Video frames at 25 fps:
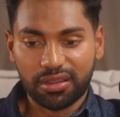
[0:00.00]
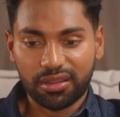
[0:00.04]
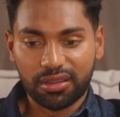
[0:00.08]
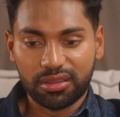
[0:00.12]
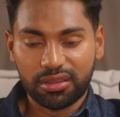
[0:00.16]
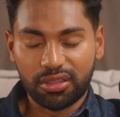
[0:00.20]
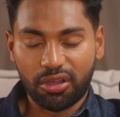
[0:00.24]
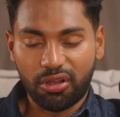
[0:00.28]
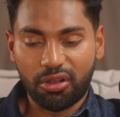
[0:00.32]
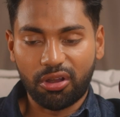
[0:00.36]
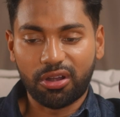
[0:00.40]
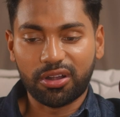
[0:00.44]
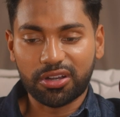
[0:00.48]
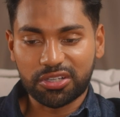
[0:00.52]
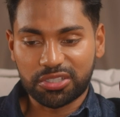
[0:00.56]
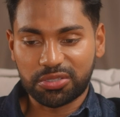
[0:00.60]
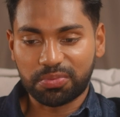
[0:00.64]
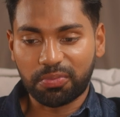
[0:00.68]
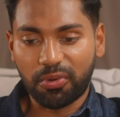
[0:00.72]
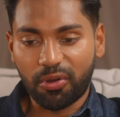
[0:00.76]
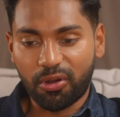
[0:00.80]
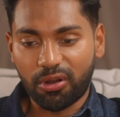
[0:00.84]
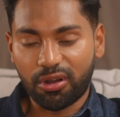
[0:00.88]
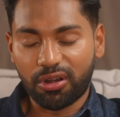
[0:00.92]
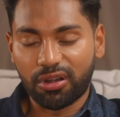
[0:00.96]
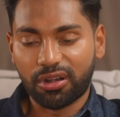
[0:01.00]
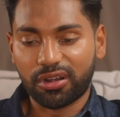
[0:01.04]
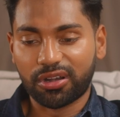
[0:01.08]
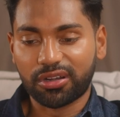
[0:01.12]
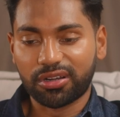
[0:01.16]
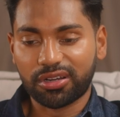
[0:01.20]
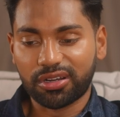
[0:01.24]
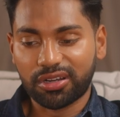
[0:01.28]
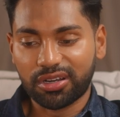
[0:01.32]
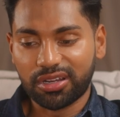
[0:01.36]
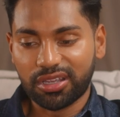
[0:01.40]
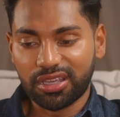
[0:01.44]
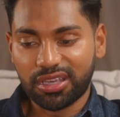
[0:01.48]
the hardest part
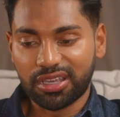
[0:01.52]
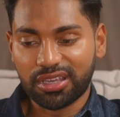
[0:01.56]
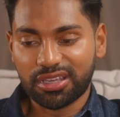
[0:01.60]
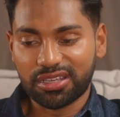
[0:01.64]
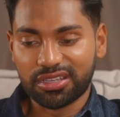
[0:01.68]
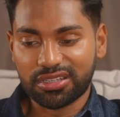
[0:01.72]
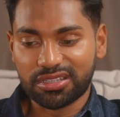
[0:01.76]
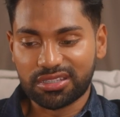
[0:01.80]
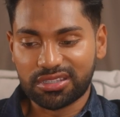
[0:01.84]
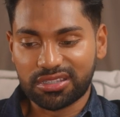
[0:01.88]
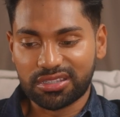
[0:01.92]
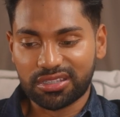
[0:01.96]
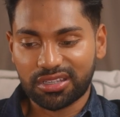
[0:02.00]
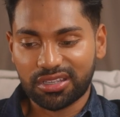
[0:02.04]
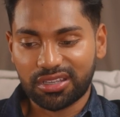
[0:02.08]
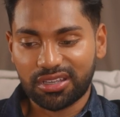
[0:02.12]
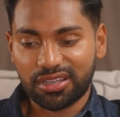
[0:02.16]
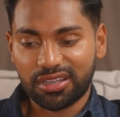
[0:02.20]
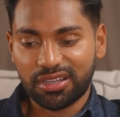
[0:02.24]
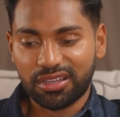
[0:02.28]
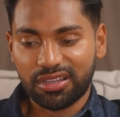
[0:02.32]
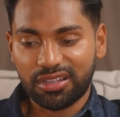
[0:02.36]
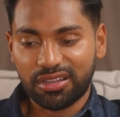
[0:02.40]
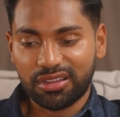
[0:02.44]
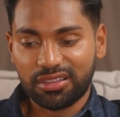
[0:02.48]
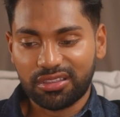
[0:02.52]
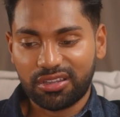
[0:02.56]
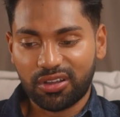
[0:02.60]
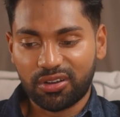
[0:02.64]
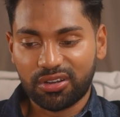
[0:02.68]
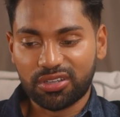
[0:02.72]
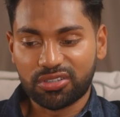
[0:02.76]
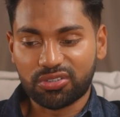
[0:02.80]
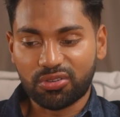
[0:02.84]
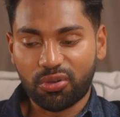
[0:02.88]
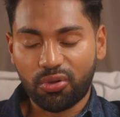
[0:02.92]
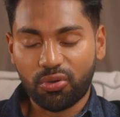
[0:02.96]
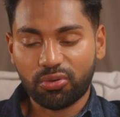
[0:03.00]
is there
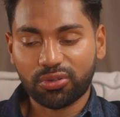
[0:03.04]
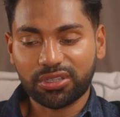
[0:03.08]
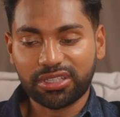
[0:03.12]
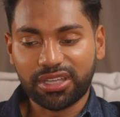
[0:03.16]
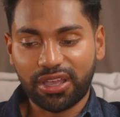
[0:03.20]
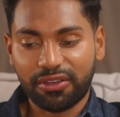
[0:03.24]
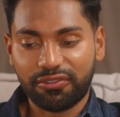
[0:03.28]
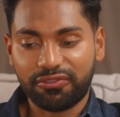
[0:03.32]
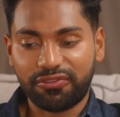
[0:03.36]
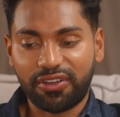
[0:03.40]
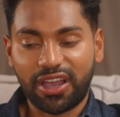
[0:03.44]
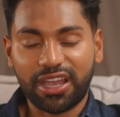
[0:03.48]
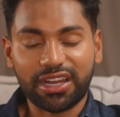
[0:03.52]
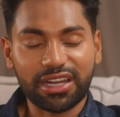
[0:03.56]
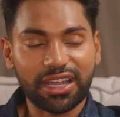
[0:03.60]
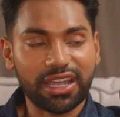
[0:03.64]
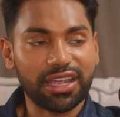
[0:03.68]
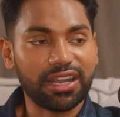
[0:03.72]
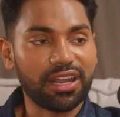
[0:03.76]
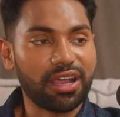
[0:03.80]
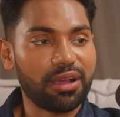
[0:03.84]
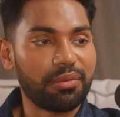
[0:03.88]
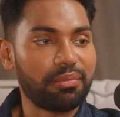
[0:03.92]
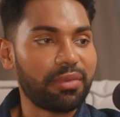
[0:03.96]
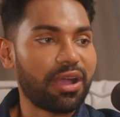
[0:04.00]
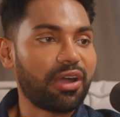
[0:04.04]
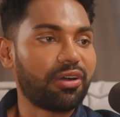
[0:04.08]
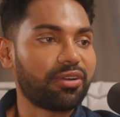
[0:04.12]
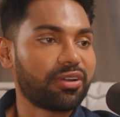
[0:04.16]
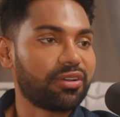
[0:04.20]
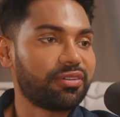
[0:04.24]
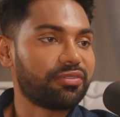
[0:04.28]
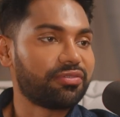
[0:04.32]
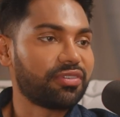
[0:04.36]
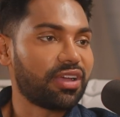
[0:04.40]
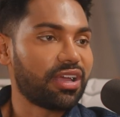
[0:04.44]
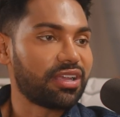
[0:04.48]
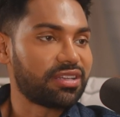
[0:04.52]
is only a finite amount
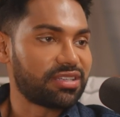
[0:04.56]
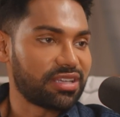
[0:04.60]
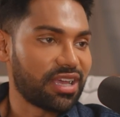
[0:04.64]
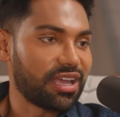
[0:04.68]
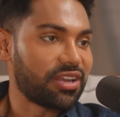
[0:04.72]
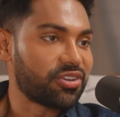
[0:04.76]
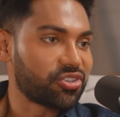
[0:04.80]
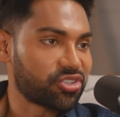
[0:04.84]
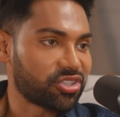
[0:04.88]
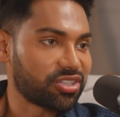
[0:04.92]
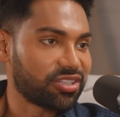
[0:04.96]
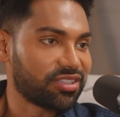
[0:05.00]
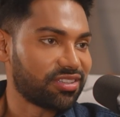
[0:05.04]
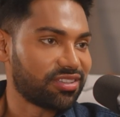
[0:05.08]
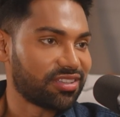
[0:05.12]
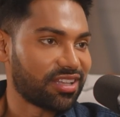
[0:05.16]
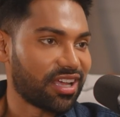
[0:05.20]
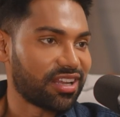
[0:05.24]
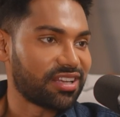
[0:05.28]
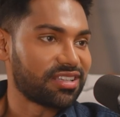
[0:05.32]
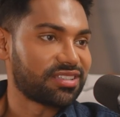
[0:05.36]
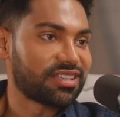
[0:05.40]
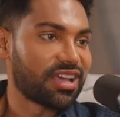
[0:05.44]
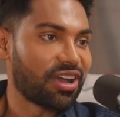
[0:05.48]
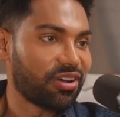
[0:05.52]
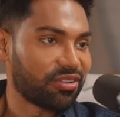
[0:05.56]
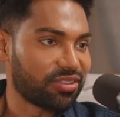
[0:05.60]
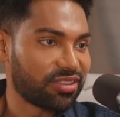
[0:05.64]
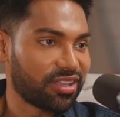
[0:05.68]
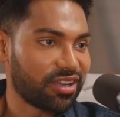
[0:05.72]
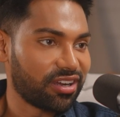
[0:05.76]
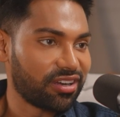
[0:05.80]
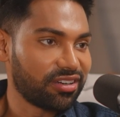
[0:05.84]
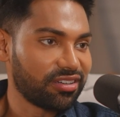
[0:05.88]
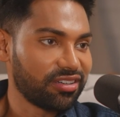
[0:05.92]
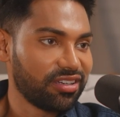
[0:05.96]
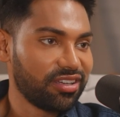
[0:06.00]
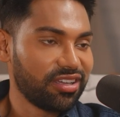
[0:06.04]
of attention that is out
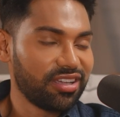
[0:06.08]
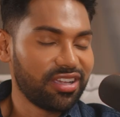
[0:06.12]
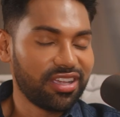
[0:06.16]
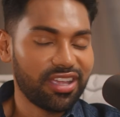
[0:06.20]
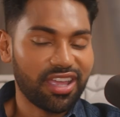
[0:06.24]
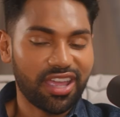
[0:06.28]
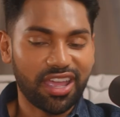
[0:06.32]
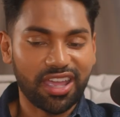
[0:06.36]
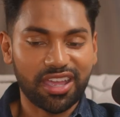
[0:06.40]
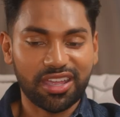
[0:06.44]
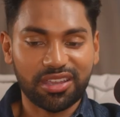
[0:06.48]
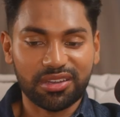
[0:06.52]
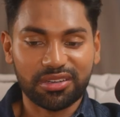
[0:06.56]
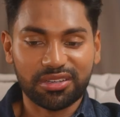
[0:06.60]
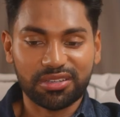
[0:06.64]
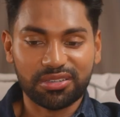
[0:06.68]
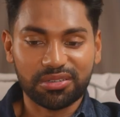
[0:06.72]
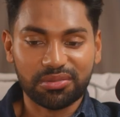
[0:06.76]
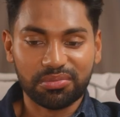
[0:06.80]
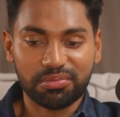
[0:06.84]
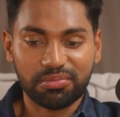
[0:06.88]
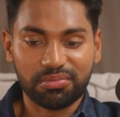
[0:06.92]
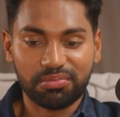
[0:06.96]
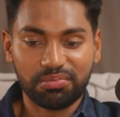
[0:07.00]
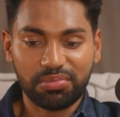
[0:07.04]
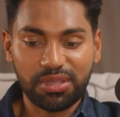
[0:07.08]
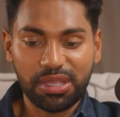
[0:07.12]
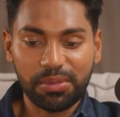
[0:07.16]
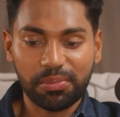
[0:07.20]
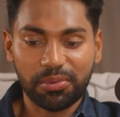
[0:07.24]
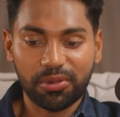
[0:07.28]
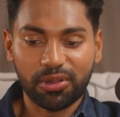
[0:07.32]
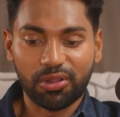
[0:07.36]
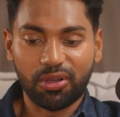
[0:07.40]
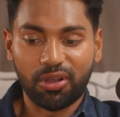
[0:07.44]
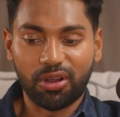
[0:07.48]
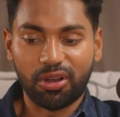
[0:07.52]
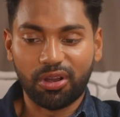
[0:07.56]
there. And
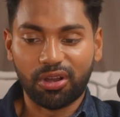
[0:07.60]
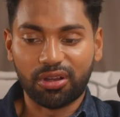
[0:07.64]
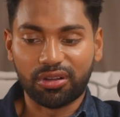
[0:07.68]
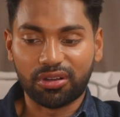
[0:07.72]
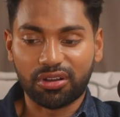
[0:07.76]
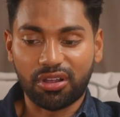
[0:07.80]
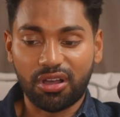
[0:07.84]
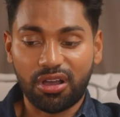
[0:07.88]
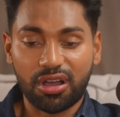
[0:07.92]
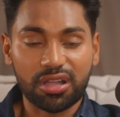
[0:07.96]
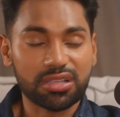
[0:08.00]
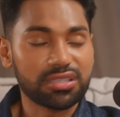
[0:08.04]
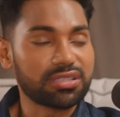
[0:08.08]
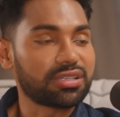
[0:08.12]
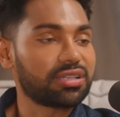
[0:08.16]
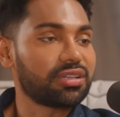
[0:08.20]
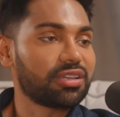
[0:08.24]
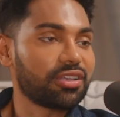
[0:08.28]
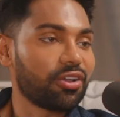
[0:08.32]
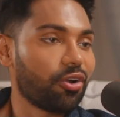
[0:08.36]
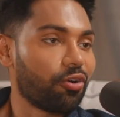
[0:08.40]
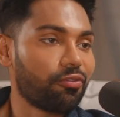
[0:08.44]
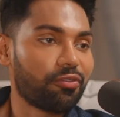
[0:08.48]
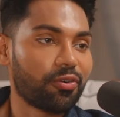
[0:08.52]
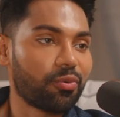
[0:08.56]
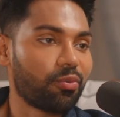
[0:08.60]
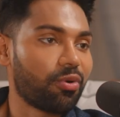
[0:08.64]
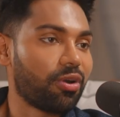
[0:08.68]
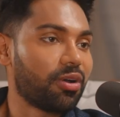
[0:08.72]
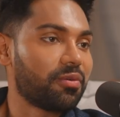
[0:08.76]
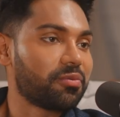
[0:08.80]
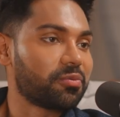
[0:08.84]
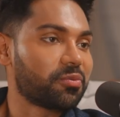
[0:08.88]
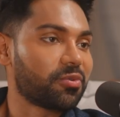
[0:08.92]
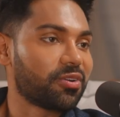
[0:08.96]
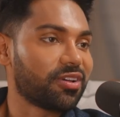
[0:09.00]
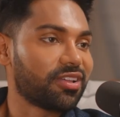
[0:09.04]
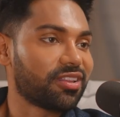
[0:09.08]
people are constantly
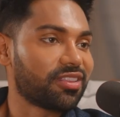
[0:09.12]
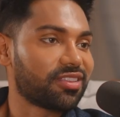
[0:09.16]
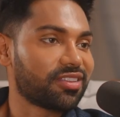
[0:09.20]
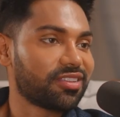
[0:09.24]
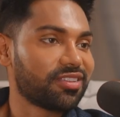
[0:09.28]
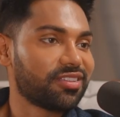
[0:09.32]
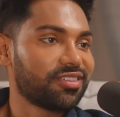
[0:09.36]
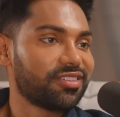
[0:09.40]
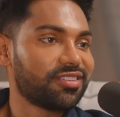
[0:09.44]
overwhelmed with